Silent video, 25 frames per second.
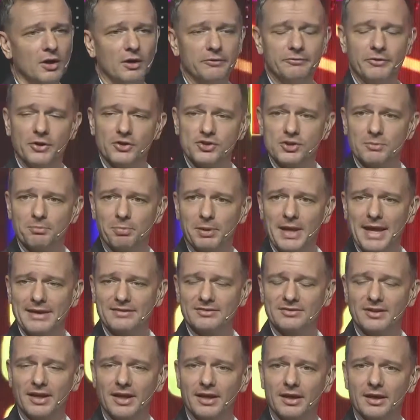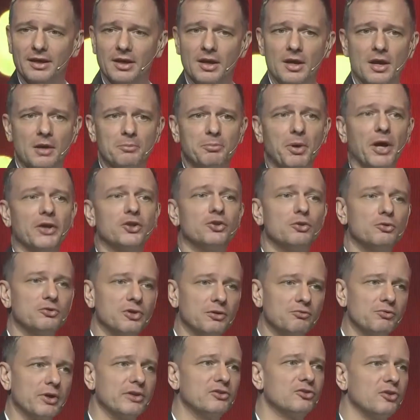of virgin plastic by
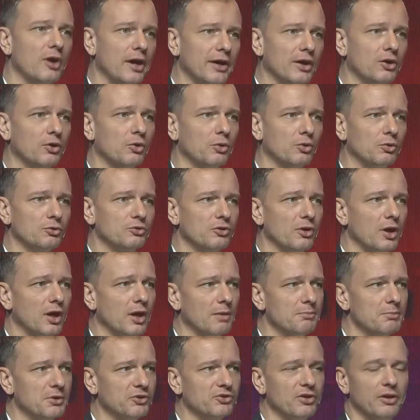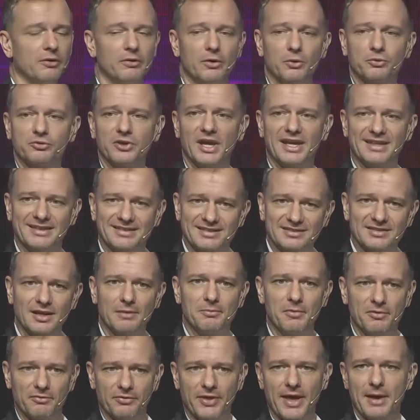using recycled materials in
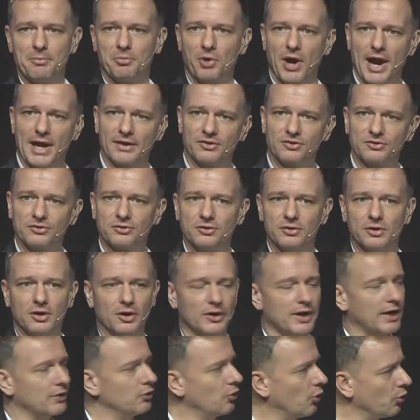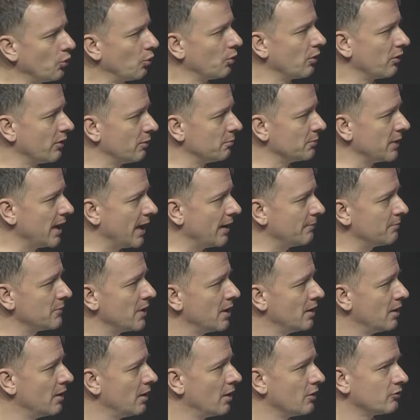some of their brands. Okay, not all of them yet.
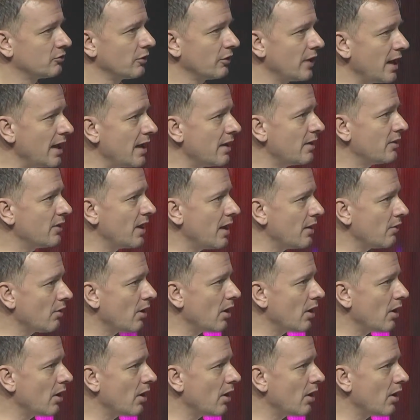So there